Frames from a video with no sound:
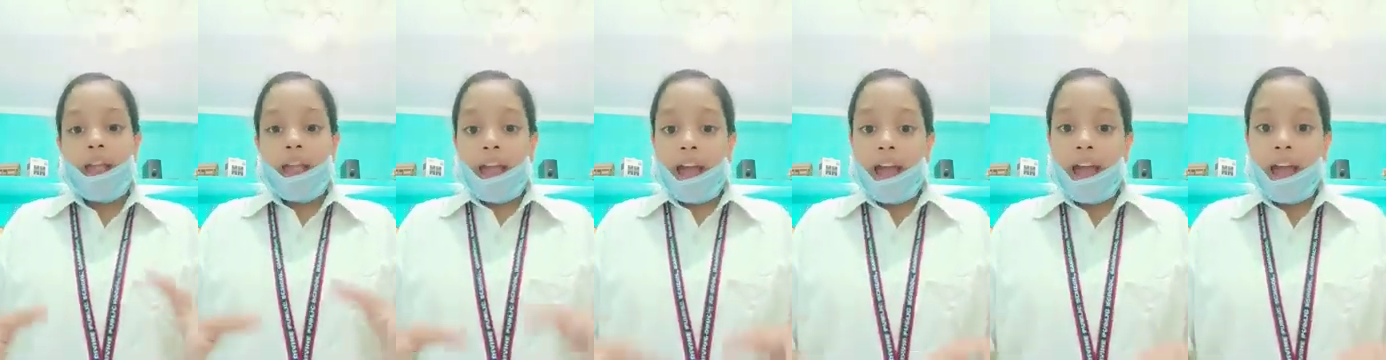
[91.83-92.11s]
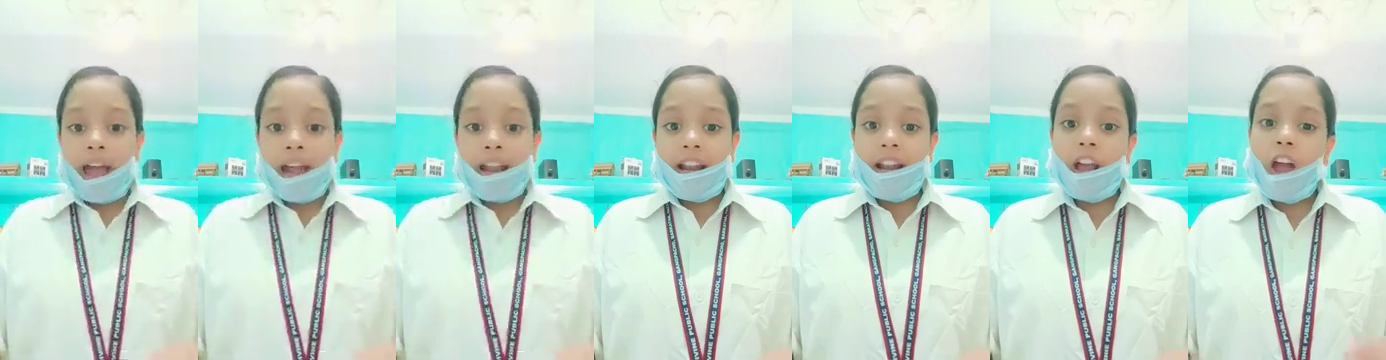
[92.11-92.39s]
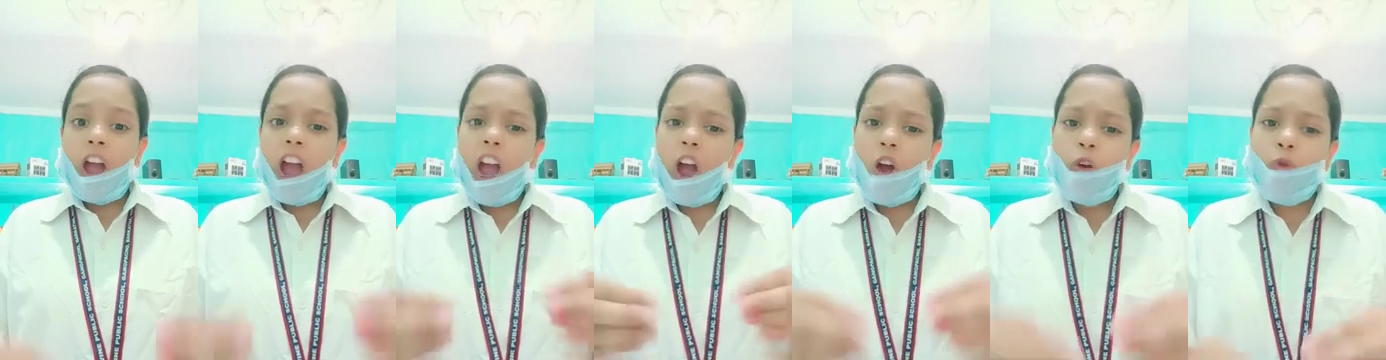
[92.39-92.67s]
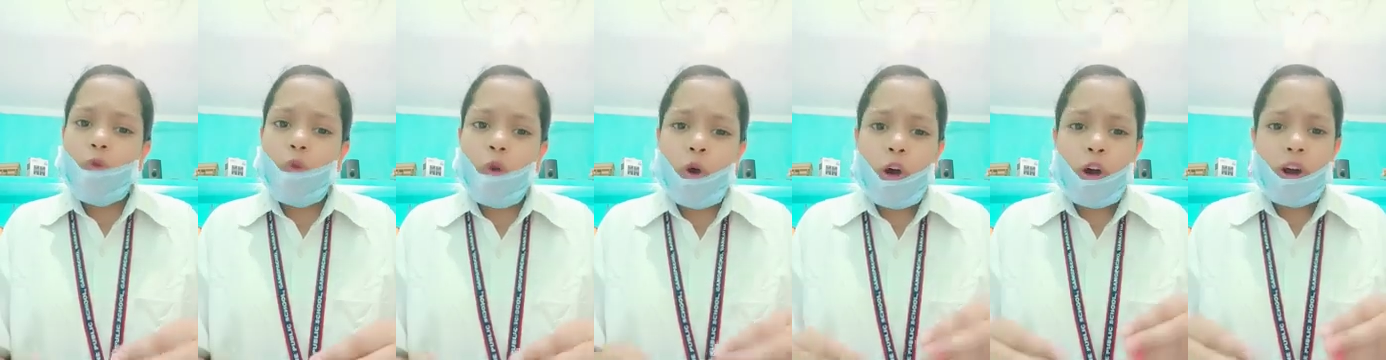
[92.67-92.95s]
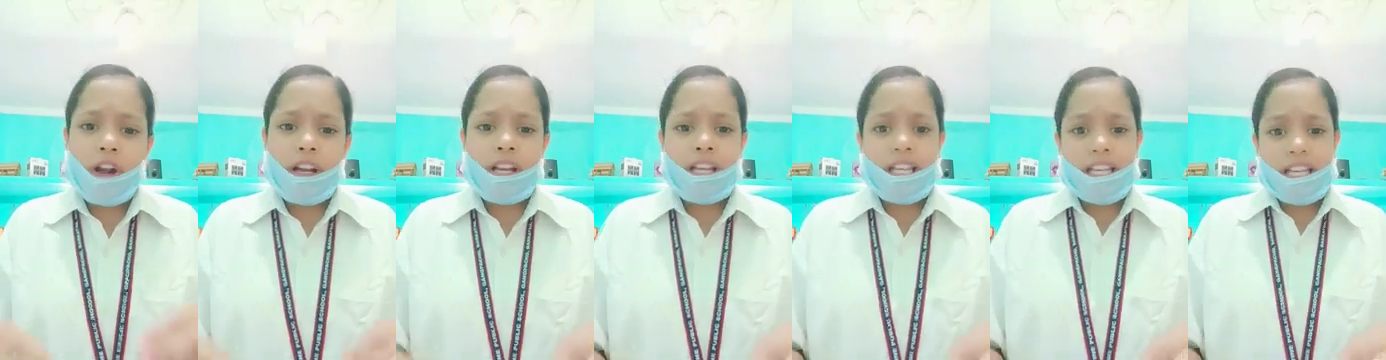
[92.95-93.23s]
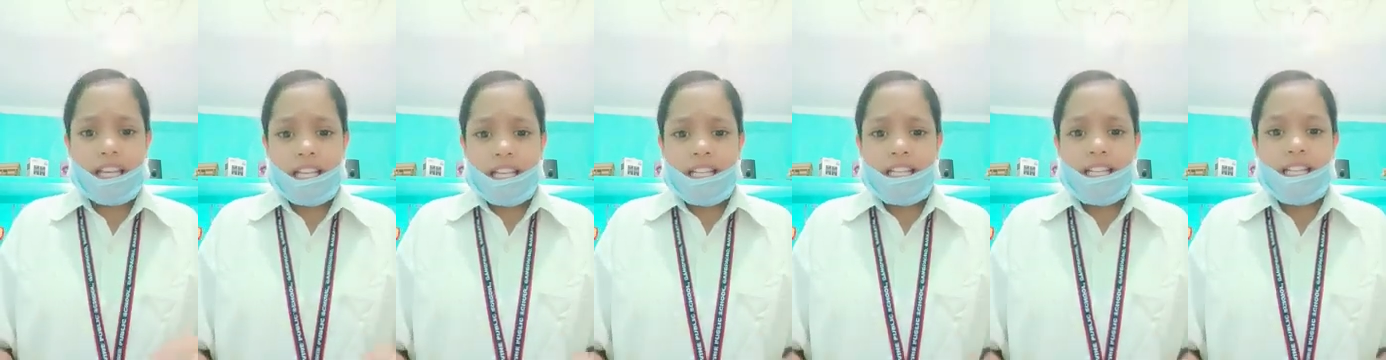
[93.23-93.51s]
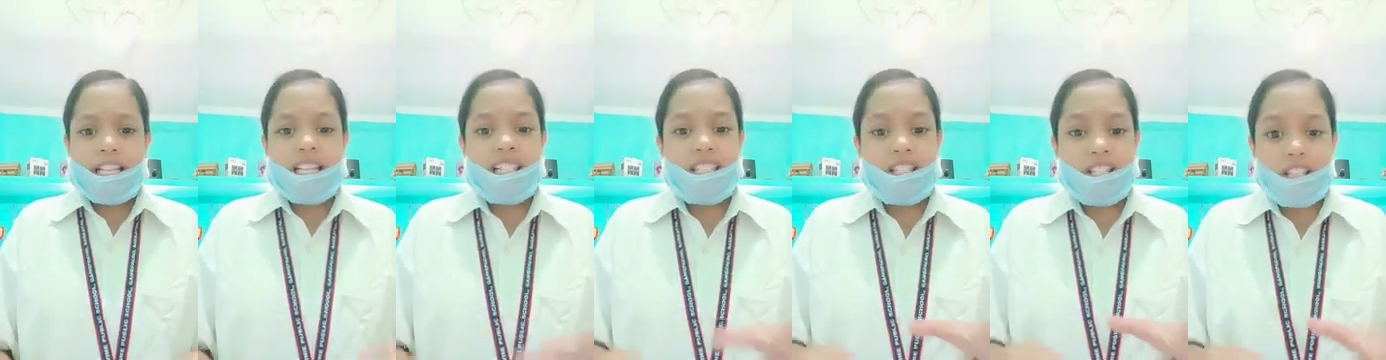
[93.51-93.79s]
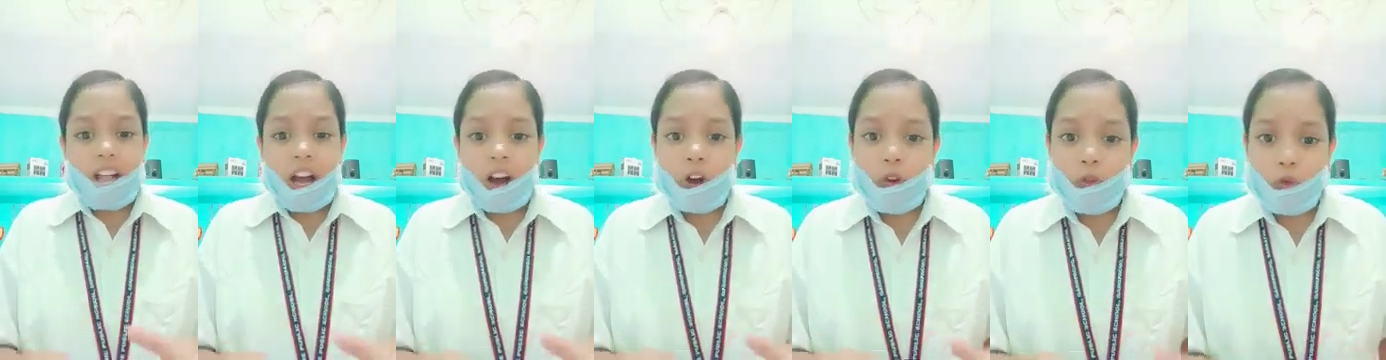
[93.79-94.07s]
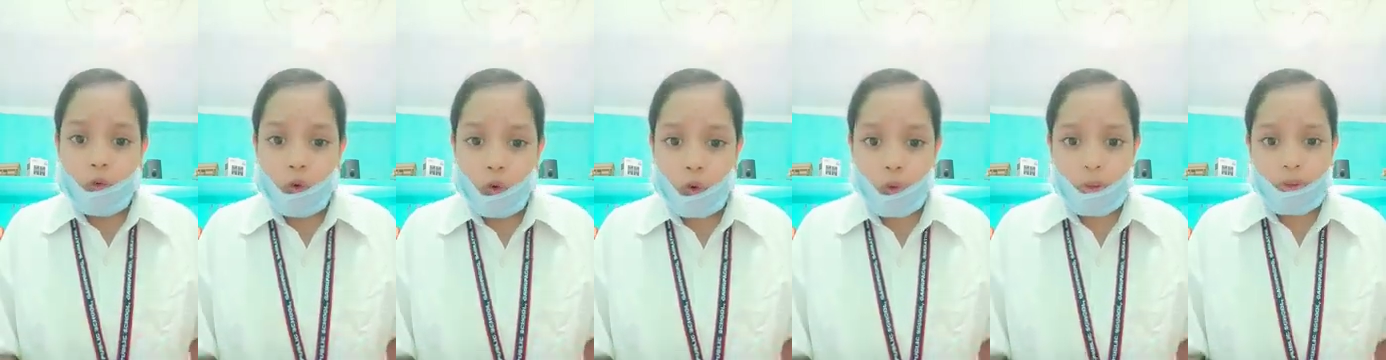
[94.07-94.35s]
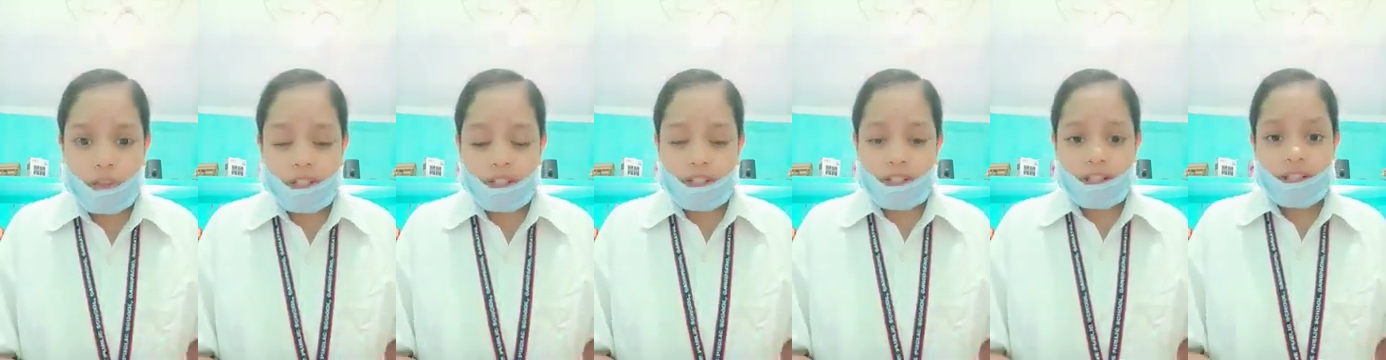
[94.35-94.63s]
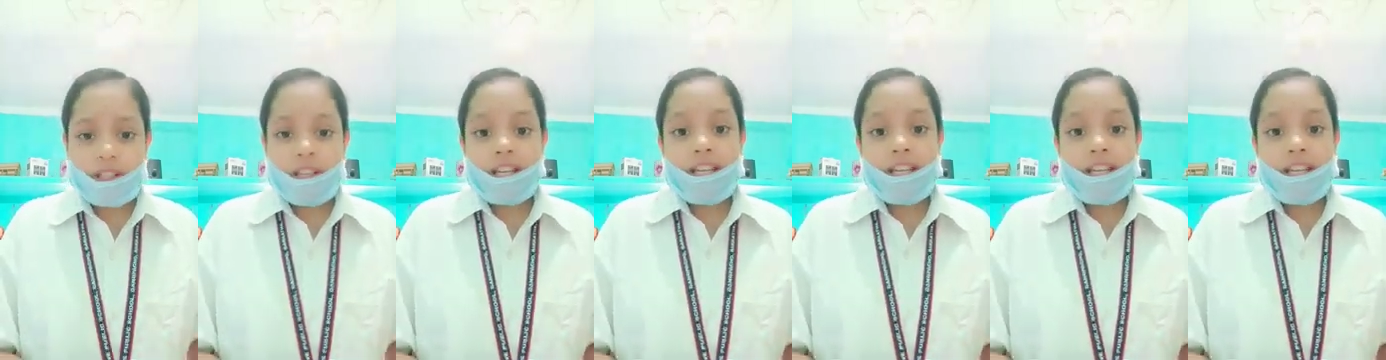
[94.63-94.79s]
And avoid eating junk foods.